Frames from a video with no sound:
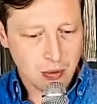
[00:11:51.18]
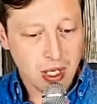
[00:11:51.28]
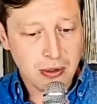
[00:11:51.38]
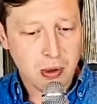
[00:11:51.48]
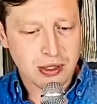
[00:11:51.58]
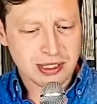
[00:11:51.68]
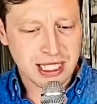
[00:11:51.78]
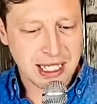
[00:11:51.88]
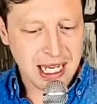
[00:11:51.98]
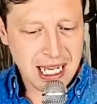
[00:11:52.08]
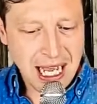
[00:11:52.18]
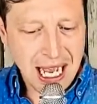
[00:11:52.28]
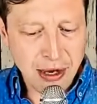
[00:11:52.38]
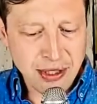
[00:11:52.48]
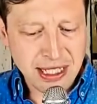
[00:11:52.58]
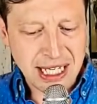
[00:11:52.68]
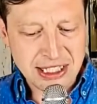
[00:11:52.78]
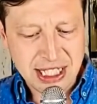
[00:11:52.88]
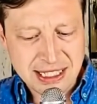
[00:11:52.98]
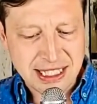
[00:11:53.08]
One quote said, "How to
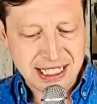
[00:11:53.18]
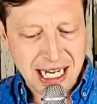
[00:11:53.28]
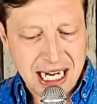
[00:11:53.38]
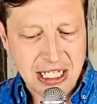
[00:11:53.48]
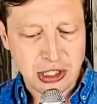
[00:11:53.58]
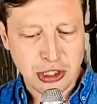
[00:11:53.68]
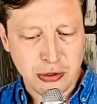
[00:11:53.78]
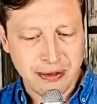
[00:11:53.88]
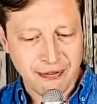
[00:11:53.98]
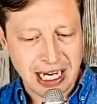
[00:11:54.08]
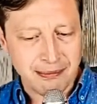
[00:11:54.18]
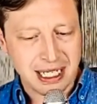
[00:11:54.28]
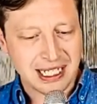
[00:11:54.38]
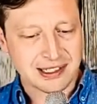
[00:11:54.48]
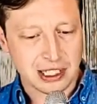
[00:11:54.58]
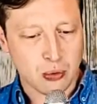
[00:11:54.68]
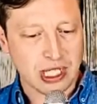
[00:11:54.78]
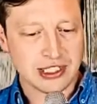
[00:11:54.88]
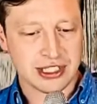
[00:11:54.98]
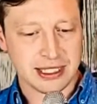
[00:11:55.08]
digest and conquer your environment is the
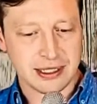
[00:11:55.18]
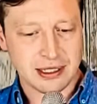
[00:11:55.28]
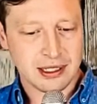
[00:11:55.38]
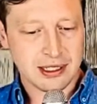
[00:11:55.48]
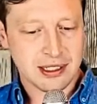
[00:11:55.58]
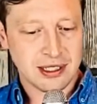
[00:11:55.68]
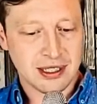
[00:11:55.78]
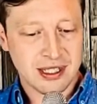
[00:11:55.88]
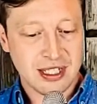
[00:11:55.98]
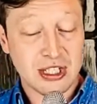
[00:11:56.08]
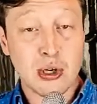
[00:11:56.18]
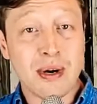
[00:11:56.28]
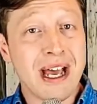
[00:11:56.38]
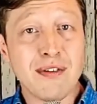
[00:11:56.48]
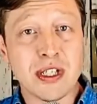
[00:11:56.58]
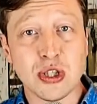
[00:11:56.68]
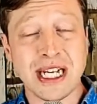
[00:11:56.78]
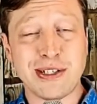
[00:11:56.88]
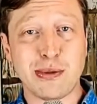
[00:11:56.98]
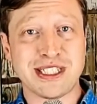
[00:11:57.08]
question. Don't ever
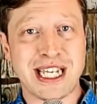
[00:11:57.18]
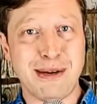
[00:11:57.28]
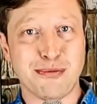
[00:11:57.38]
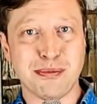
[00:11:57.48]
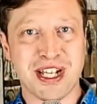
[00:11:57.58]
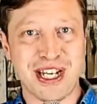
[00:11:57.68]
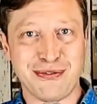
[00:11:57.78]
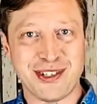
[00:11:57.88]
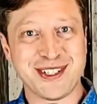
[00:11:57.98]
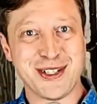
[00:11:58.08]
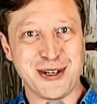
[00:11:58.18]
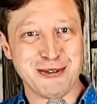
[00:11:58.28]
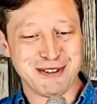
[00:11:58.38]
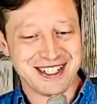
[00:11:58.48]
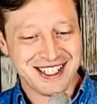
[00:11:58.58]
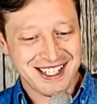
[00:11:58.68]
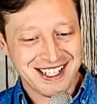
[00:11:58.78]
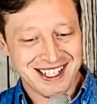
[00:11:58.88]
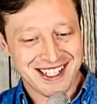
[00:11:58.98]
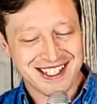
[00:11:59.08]
try to escape from life." Ooh.
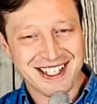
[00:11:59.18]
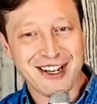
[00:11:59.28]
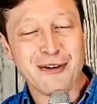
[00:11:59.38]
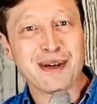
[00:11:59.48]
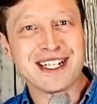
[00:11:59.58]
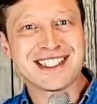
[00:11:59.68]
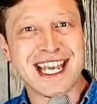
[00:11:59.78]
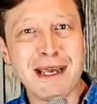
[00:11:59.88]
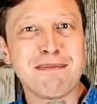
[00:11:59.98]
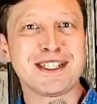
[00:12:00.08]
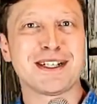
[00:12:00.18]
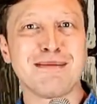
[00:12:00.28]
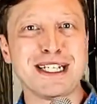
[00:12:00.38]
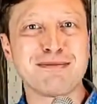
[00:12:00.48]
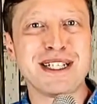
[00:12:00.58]
You know, escapism has